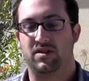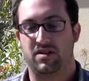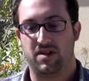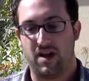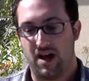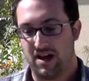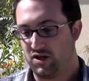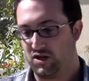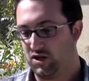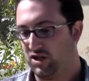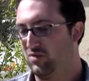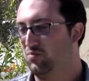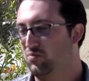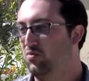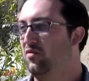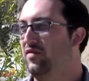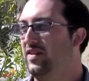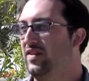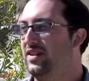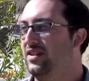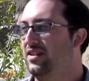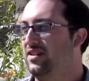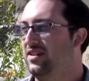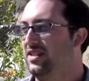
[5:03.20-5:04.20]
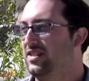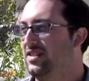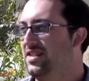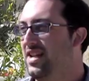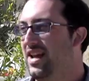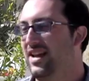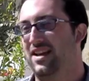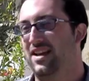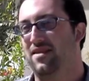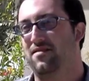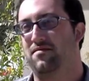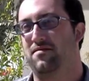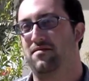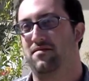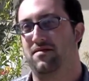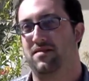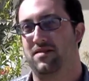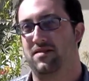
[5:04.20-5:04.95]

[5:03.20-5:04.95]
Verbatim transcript: not just moving to this Negev,